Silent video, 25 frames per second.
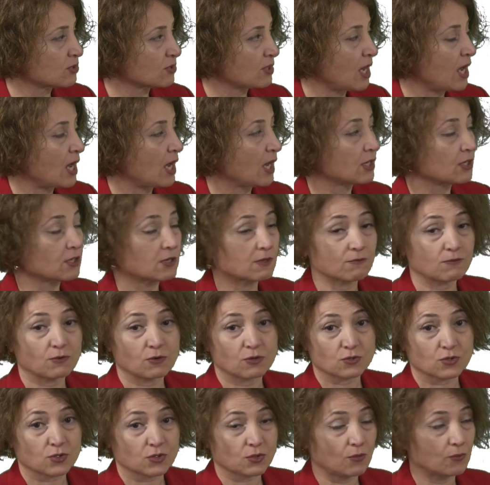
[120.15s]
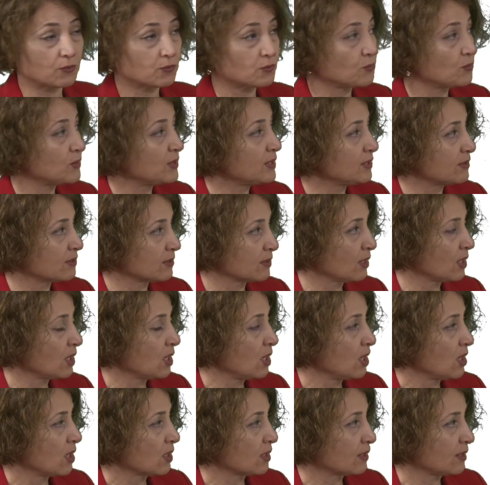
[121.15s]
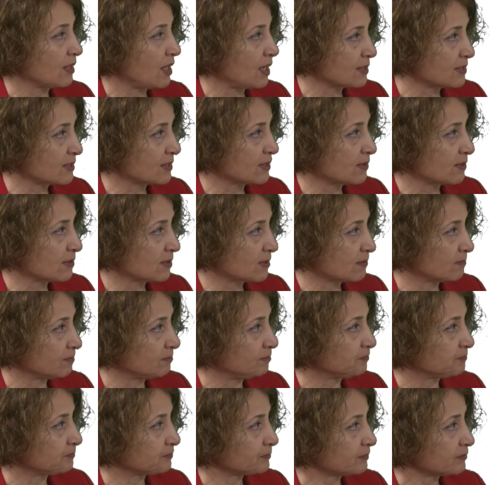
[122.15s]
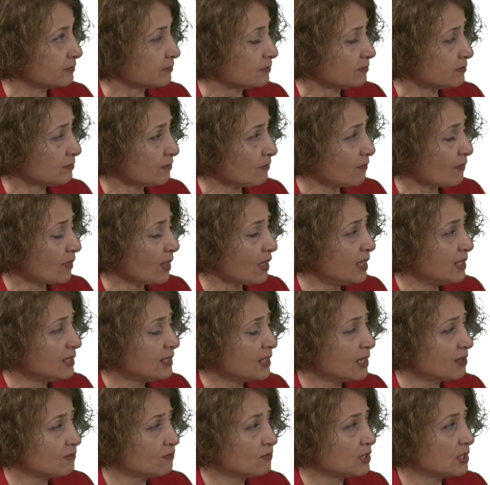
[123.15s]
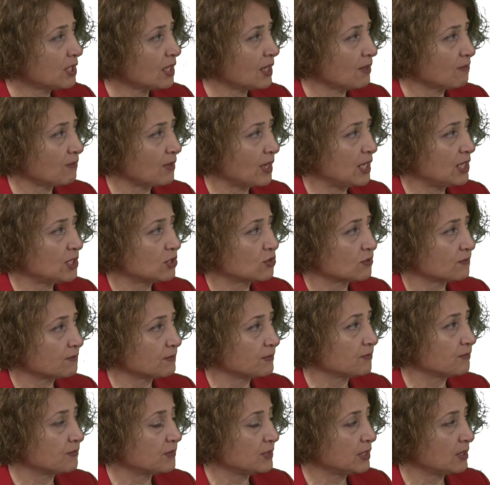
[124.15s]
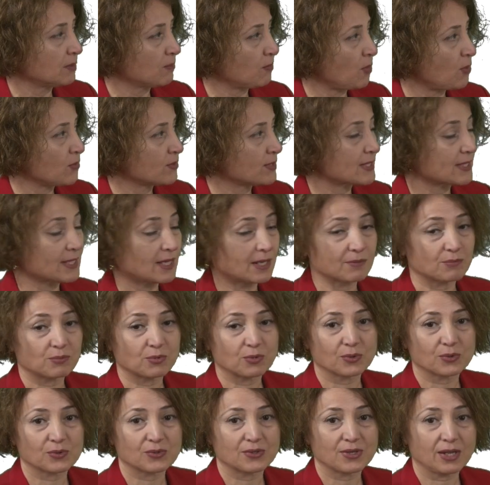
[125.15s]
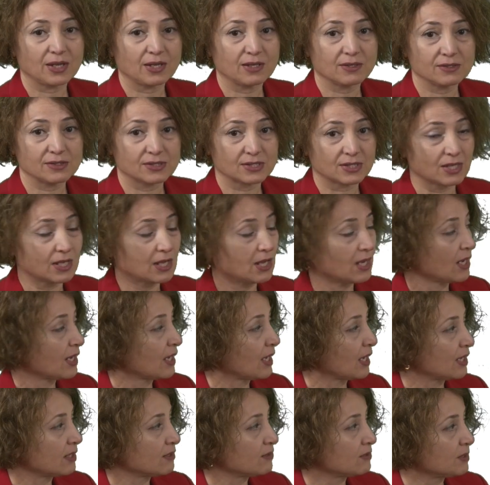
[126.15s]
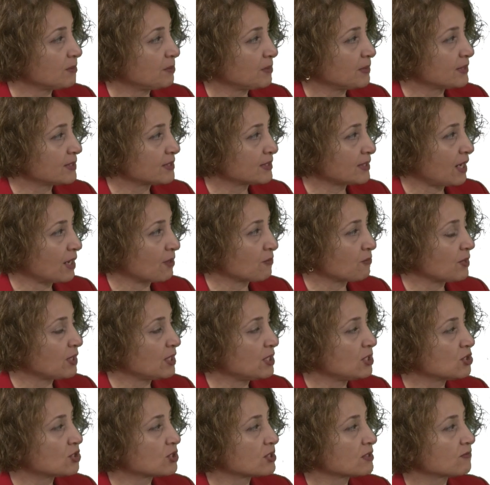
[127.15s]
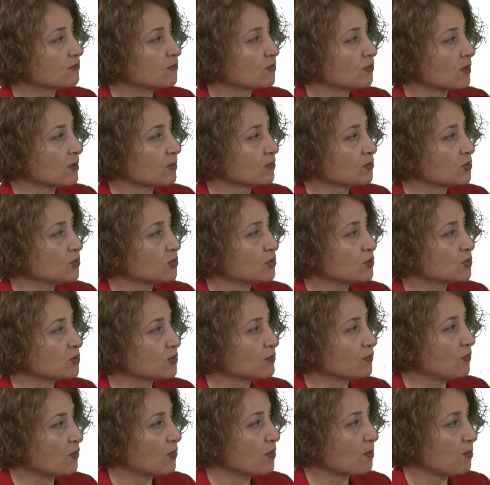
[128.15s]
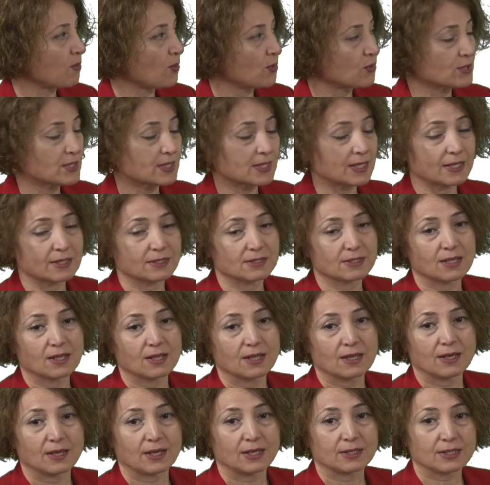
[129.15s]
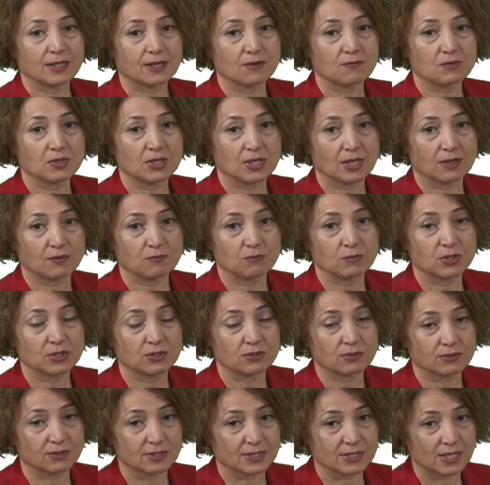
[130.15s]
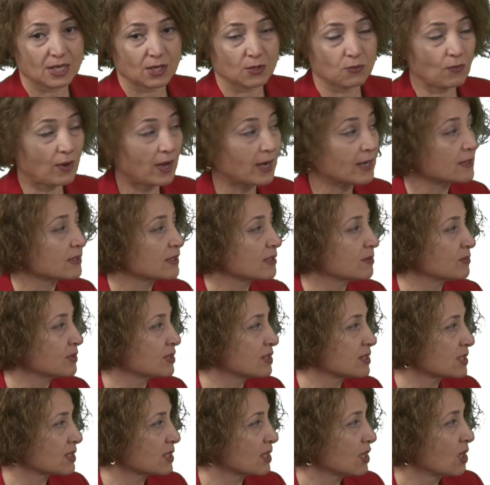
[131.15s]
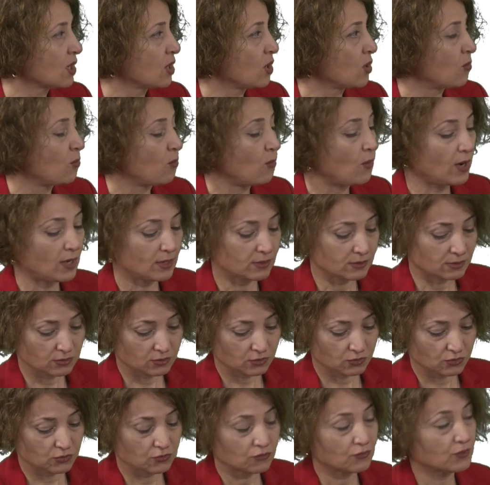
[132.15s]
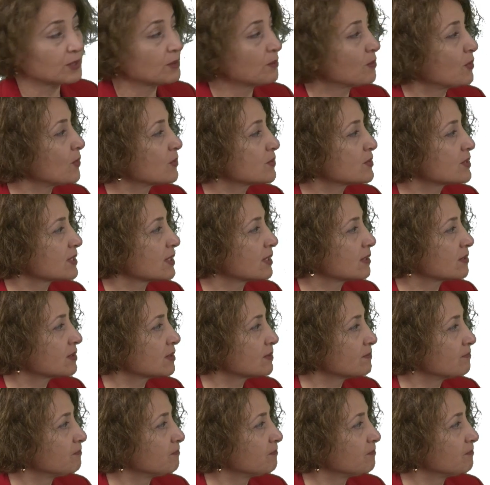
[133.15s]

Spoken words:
higher for soft wheat classes. And then we have 8 to 15% proteins, and lipids are ranging from 2 to 4%. And then we have minerals and vitamins 1 to 3%.